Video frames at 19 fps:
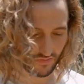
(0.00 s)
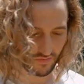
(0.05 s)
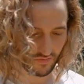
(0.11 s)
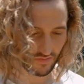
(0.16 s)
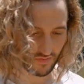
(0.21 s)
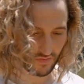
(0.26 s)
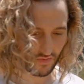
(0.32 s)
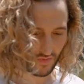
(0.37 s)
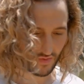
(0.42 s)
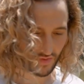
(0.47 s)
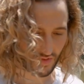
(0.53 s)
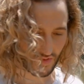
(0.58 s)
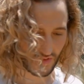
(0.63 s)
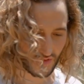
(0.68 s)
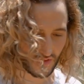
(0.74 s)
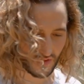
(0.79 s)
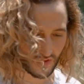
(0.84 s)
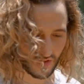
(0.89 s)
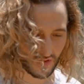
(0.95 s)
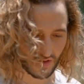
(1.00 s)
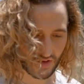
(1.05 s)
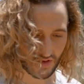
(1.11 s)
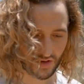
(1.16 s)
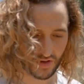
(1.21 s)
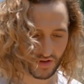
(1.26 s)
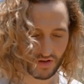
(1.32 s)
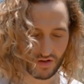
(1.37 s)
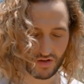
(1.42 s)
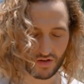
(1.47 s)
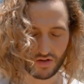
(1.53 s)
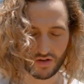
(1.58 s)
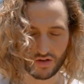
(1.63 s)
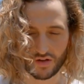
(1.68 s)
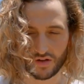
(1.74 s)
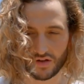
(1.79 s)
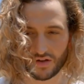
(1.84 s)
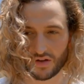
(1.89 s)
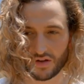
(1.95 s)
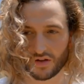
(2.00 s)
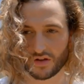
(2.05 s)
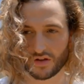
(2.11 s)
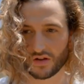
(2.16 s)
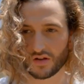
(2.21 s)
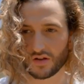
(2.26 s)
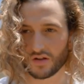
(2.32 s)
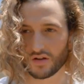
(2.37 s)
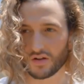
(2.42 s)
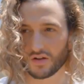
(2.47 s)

I've been living in Nashville pursuing music, but